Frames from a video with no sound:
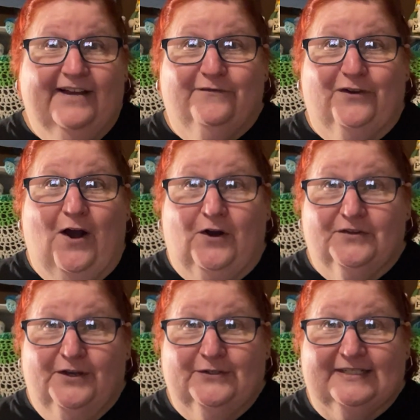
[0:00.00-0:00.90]
For all
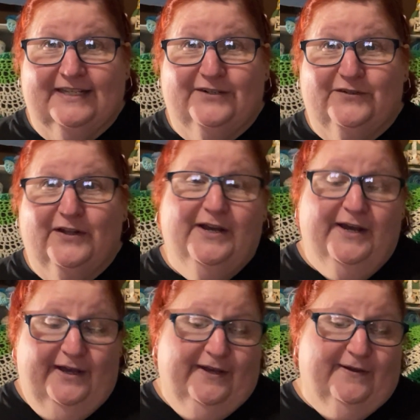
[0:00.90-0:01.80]
those little
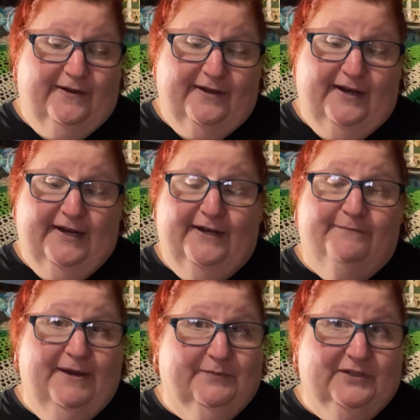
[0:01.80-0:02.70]

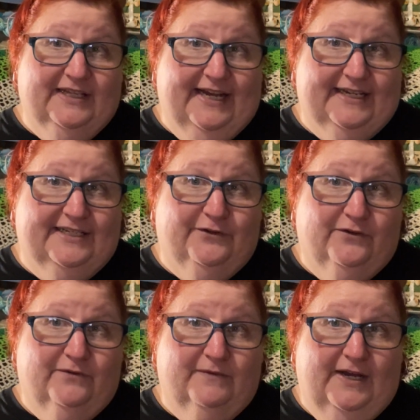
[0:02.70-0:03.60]
people that like to,